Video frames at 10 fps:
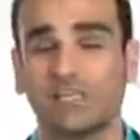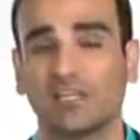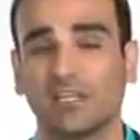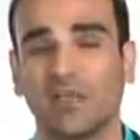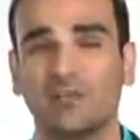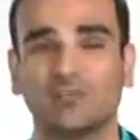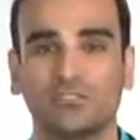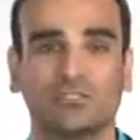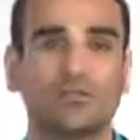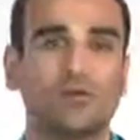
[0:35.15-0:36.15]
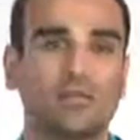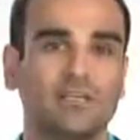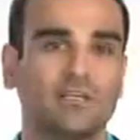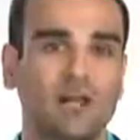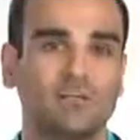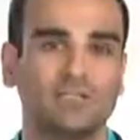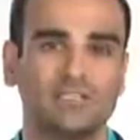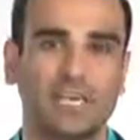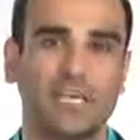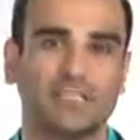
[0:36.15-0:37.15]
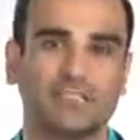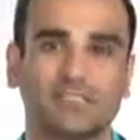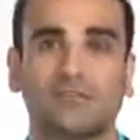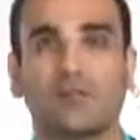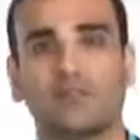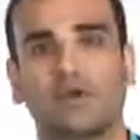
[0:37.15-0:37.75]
that allow users to quickly accomplish tasks